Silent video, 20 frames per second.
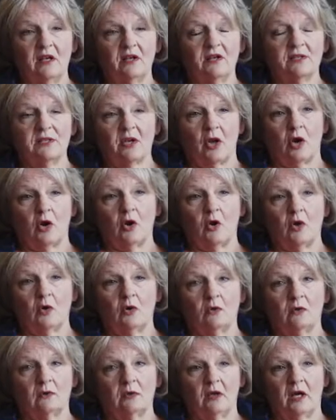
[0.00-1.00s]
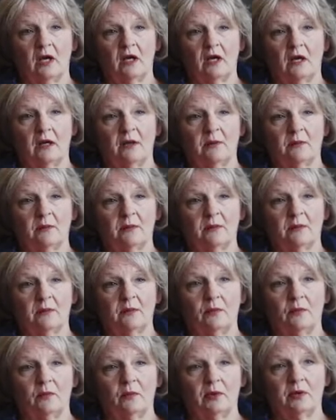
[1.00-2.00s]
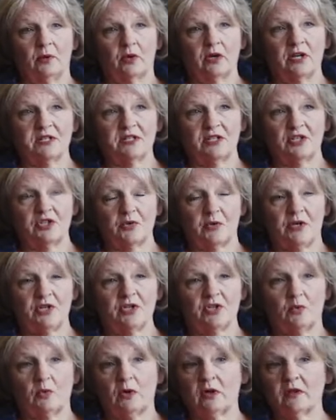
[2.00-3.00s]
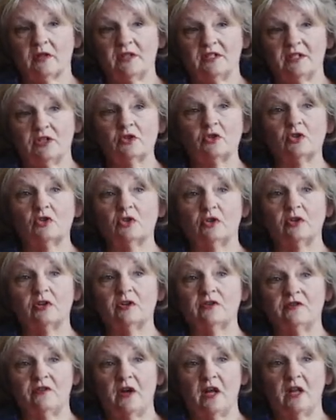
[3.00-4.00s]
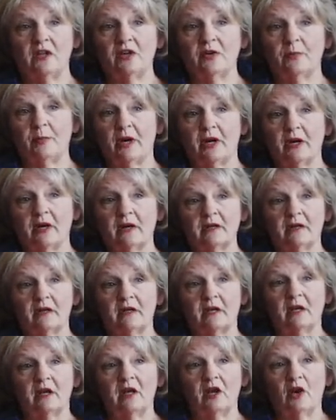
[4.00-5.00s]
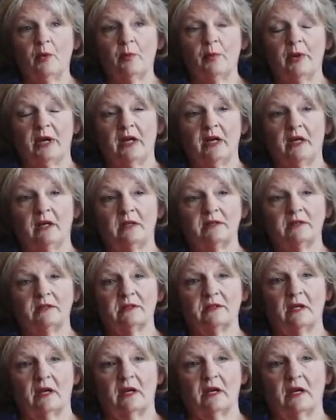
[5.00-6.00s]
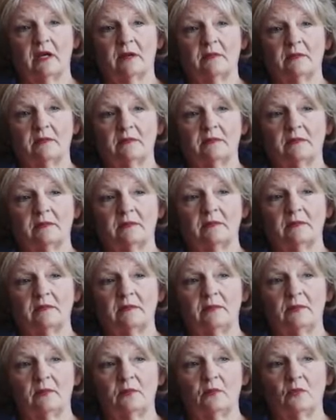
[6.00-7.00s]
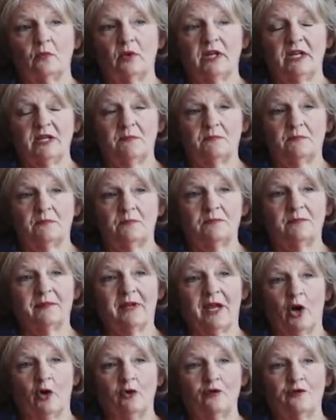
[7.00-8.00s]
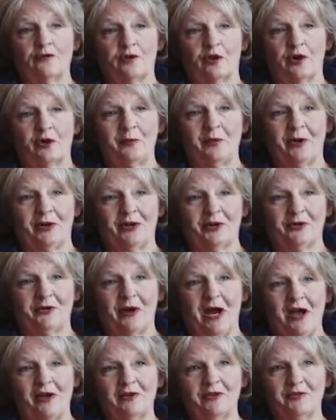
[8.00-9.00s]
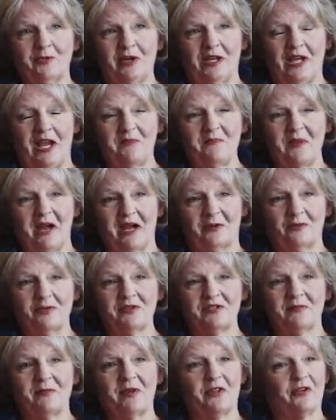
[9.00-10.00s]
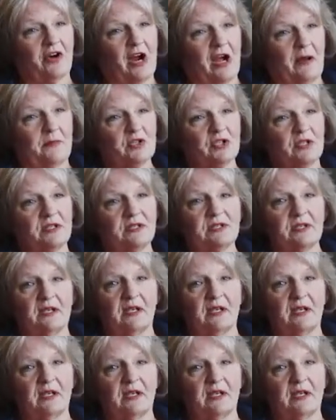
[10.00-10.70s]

So we were in a situation where the deal could have fallen apart, but we held firm on our ground, and we came back with some other options,